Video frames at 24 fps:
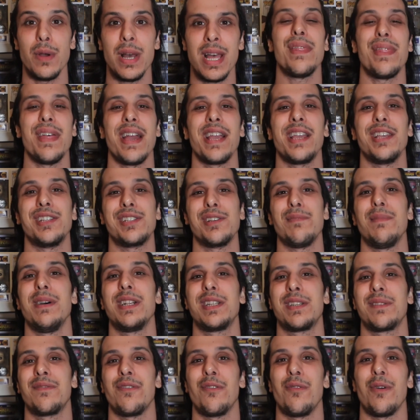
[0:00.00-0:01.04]
Thank you so
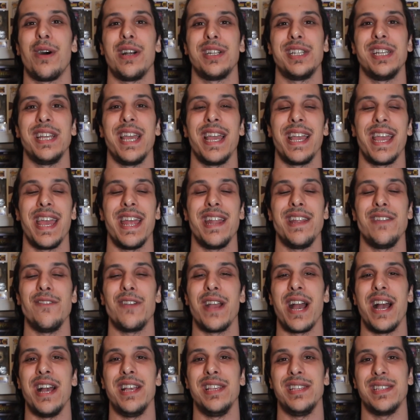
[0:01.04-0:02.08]
much for watching again, you
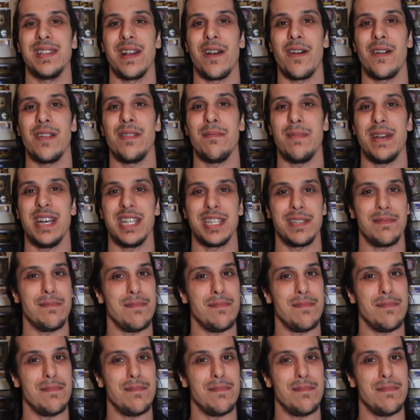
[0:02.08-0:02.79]
guys are the best.